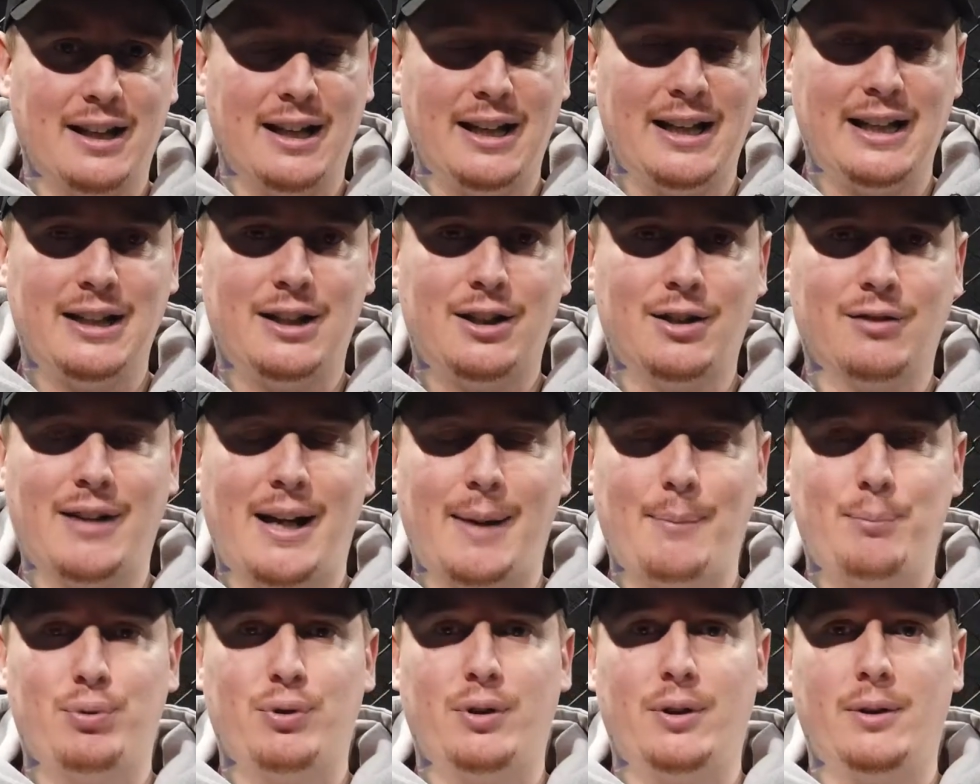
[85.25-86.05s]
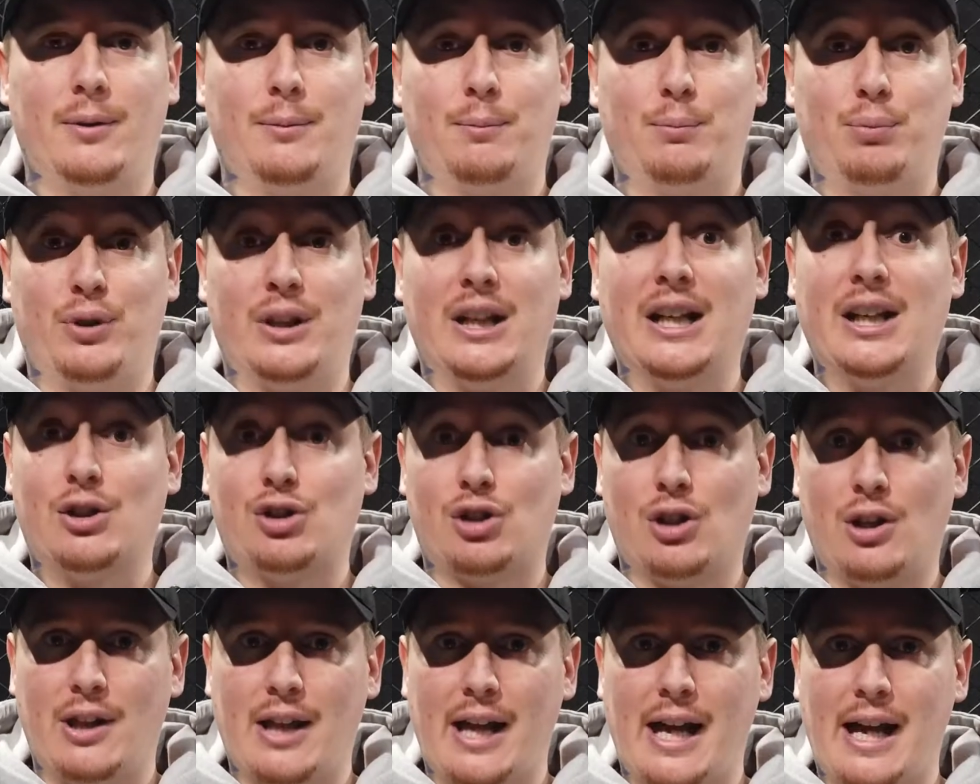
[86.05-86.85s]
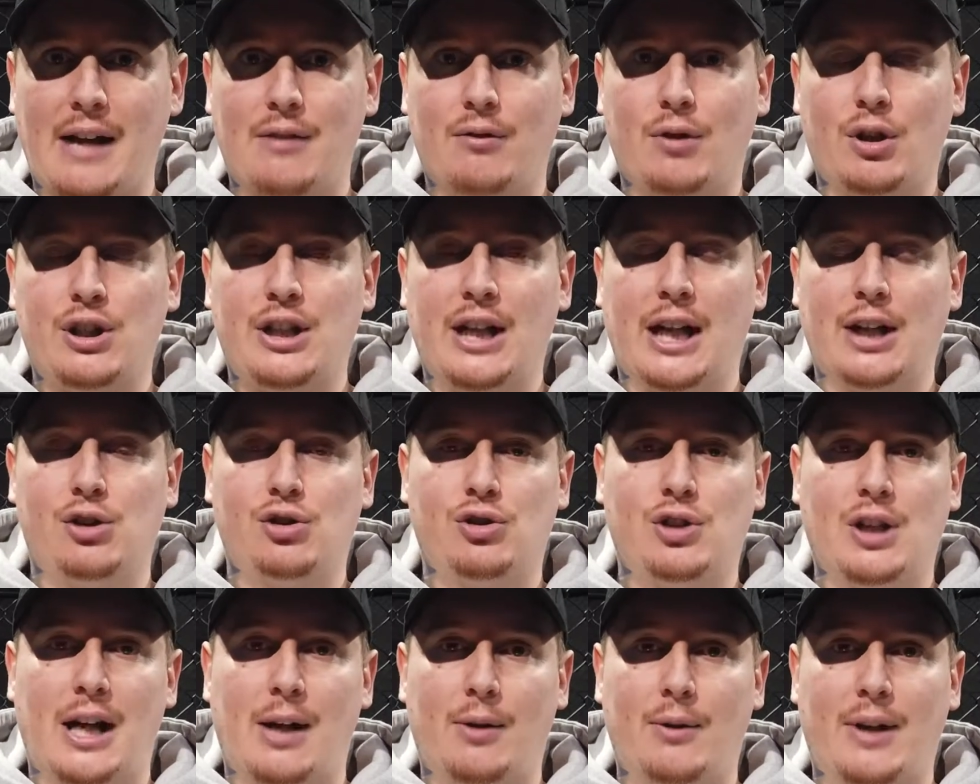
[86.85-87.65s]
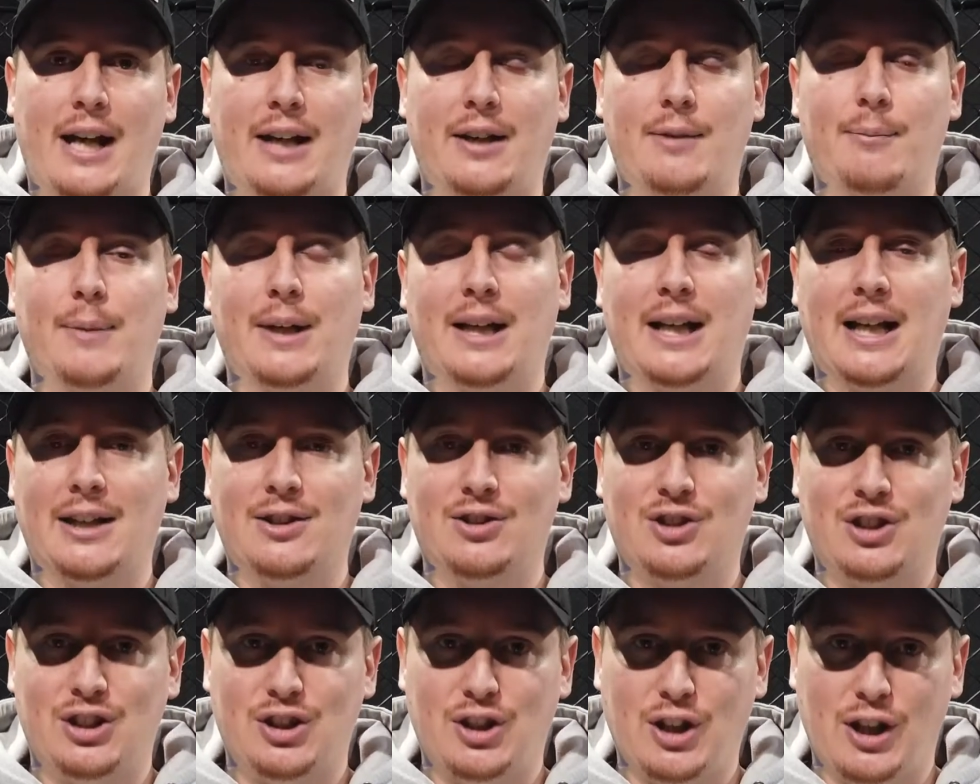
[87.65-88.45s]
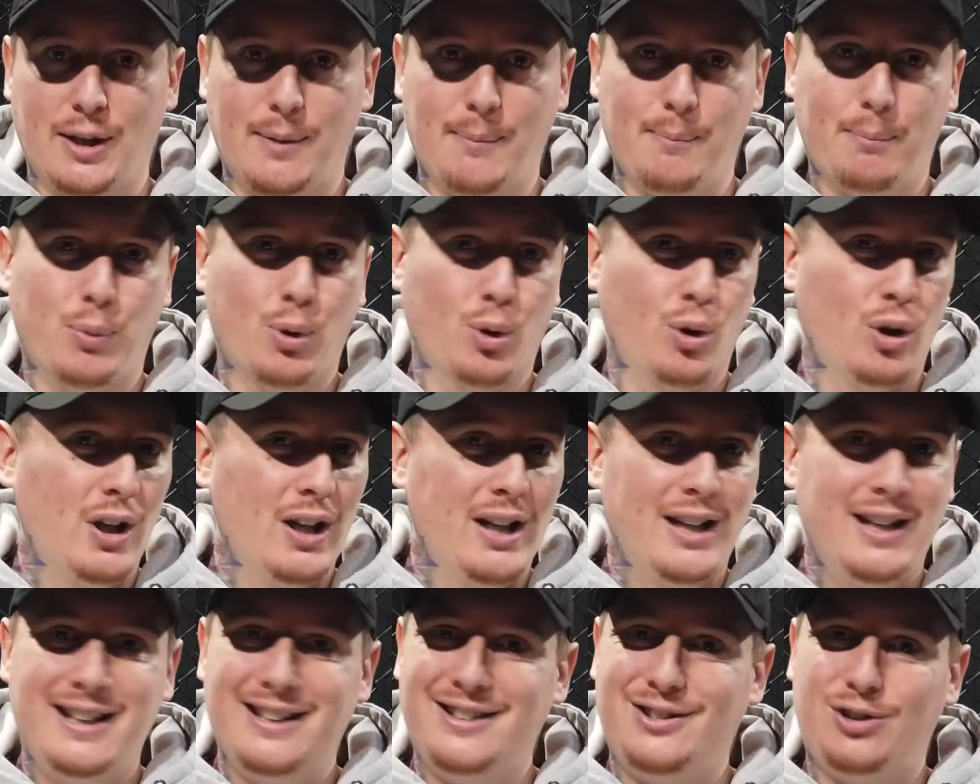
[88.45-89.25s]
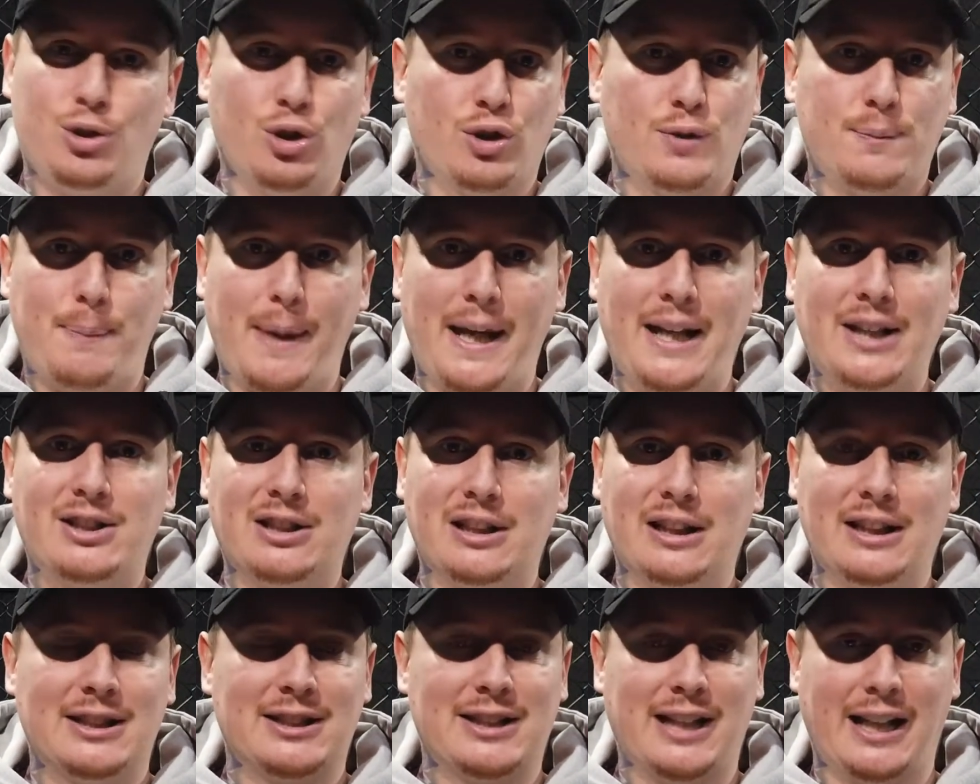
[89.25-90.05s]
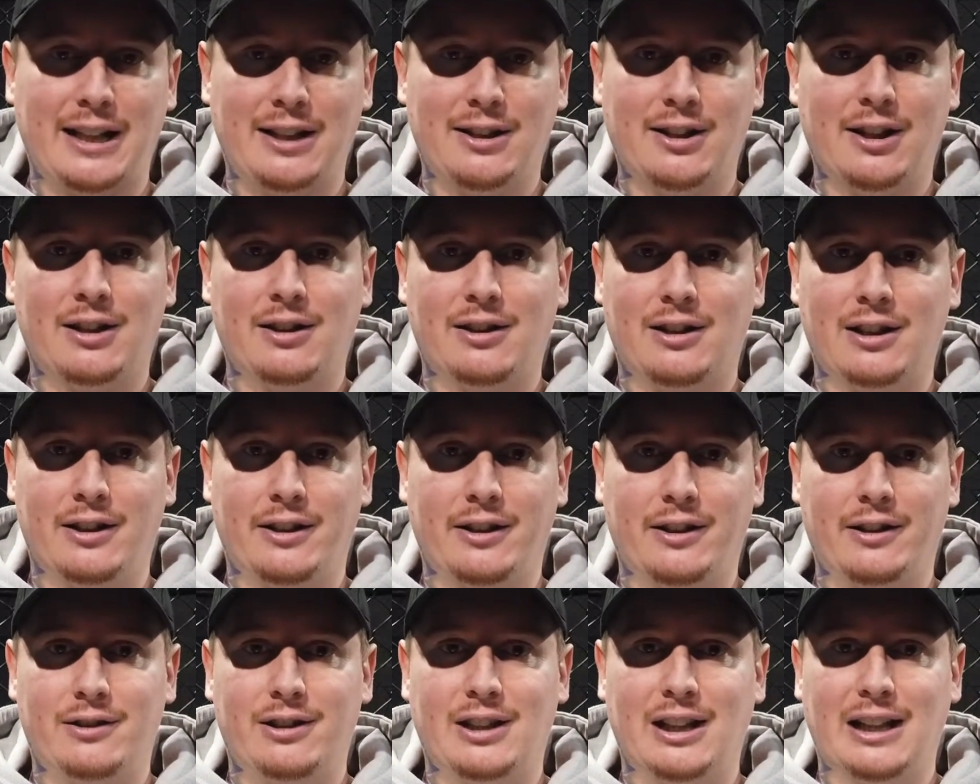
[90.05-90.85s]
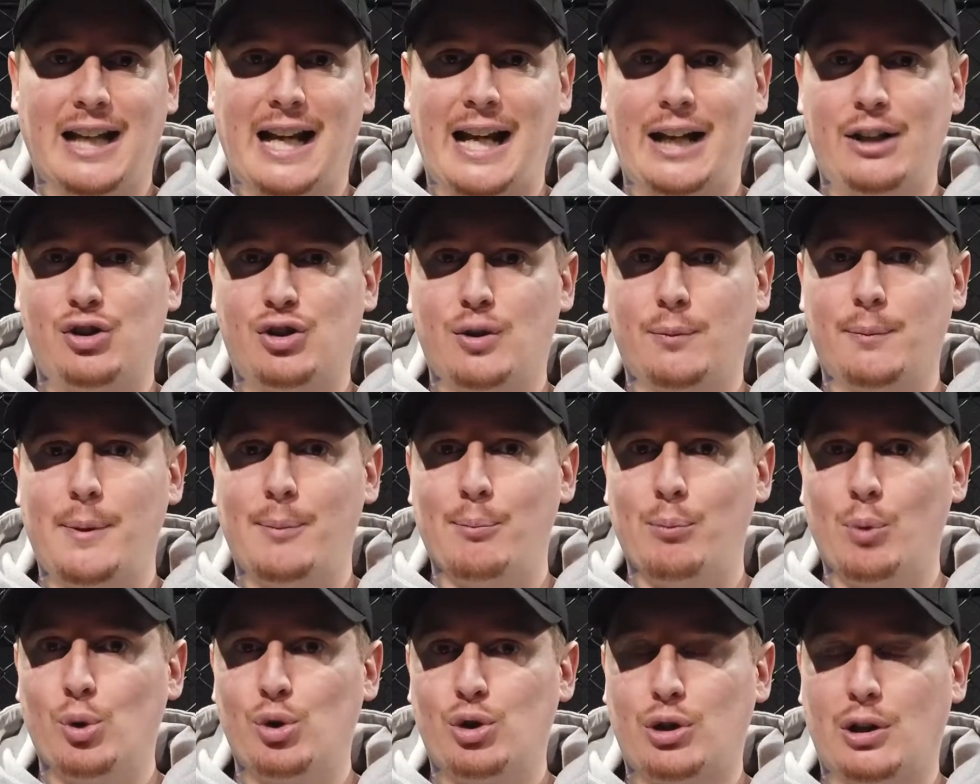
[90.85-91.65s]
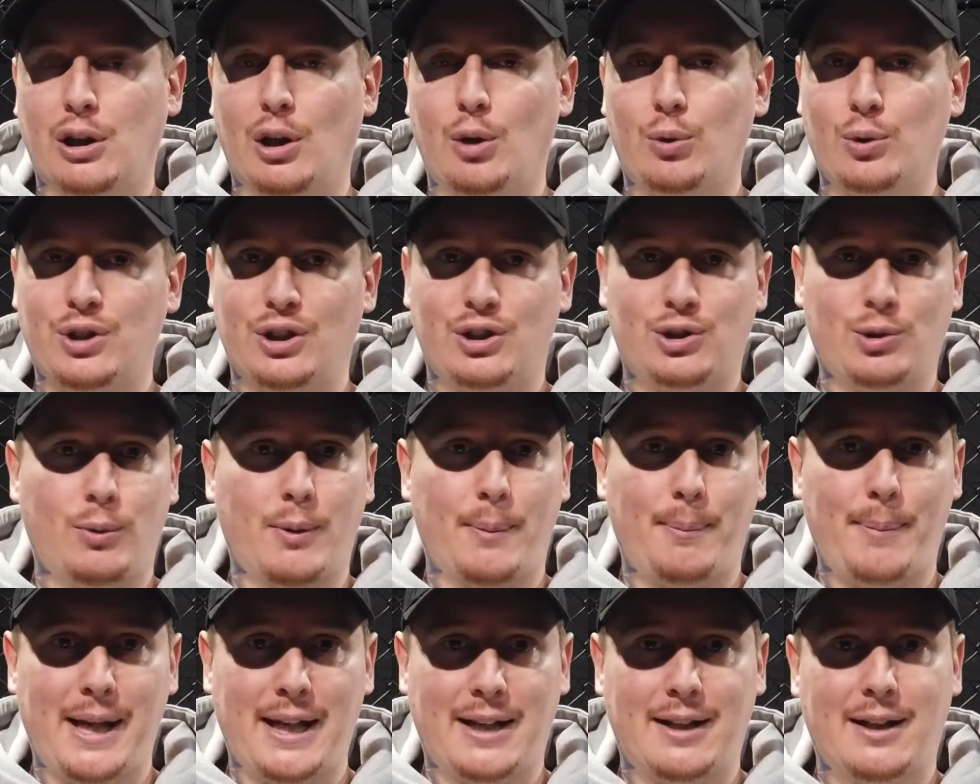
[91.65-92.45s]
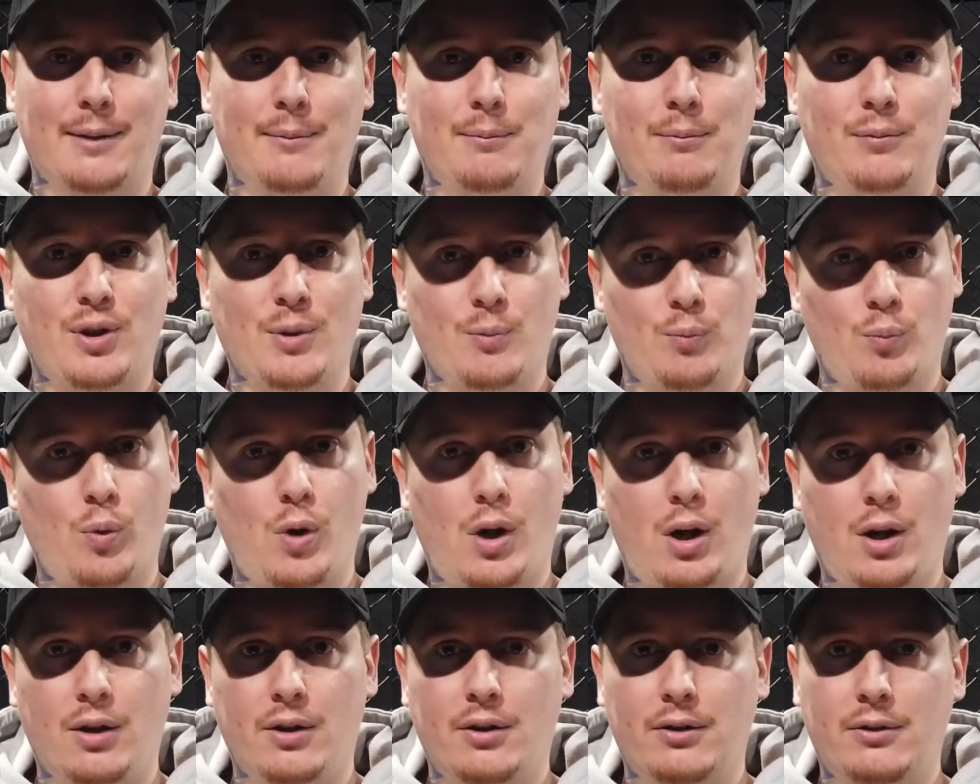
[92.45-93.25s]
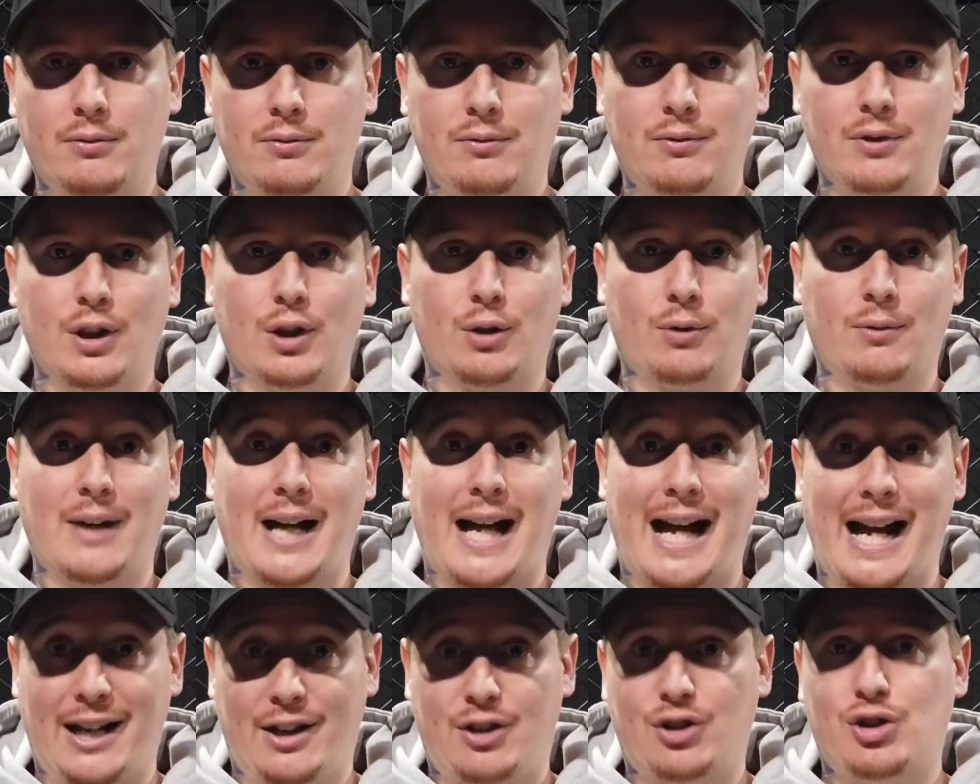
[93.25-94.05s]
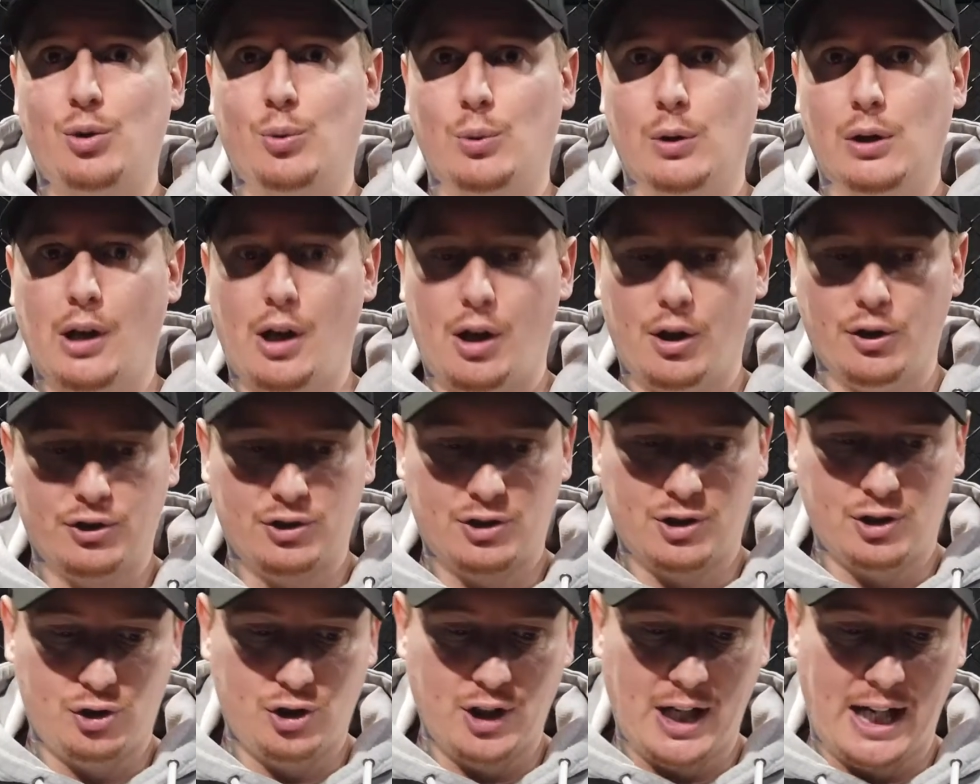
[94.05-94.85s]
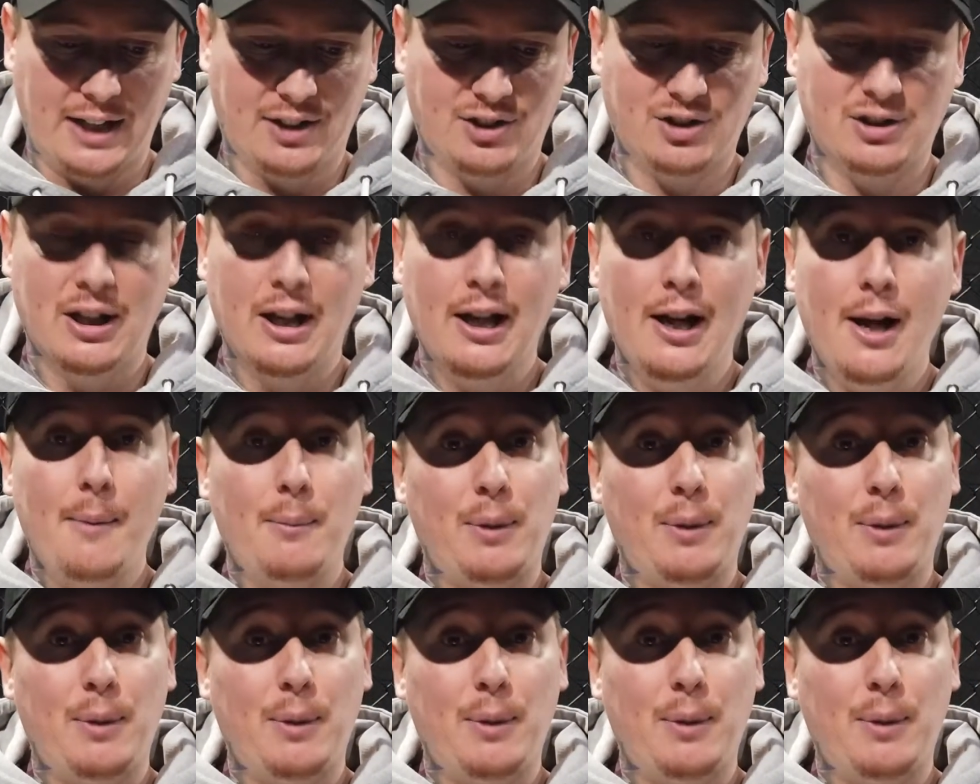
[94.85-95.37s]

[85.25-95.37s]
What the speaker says: an incorrect prediction there on Xiaonan and Mackenzie Dern, but just basically saying that the line should be much closer to a pick'em than what the actual odds suggest.